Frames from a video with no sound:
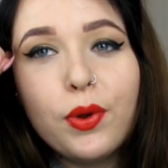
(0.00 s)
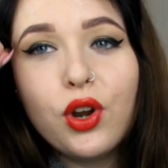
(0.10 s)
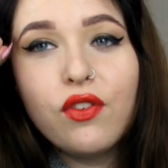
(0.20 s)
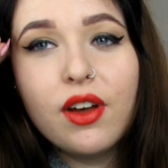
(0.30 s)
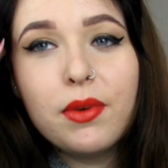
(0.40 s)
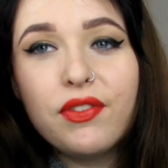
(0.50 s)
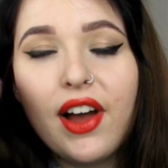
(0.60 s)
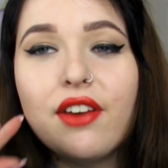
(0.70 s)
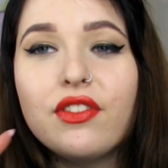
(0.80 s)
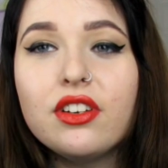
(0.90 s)
November
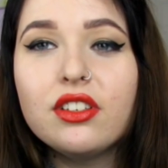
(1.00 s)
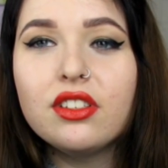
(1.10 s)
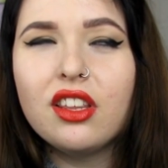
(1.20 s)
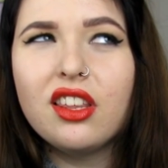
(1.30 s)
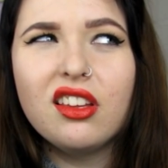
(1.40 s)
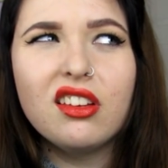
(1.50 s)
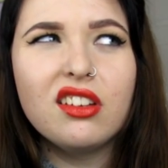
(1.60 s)
favourites, I think.